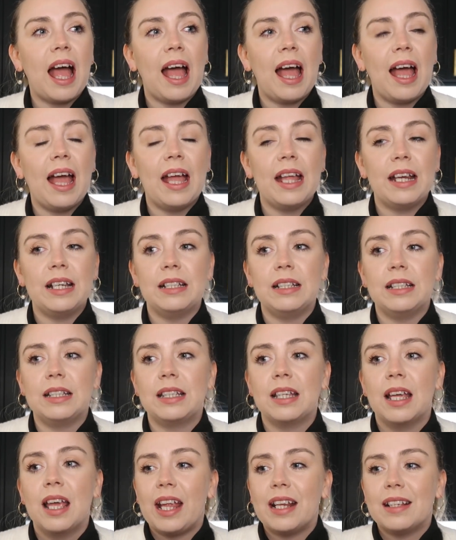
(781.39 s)

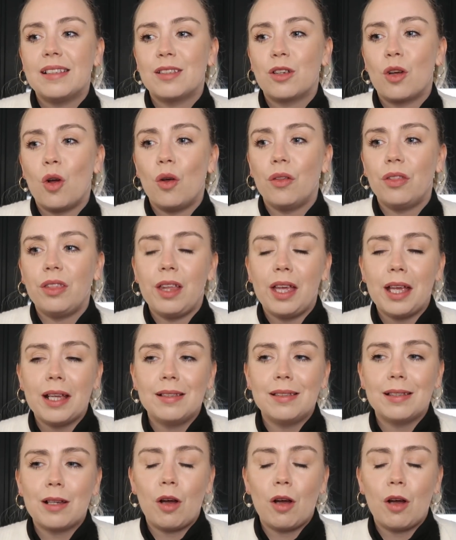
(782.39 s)
and it's got this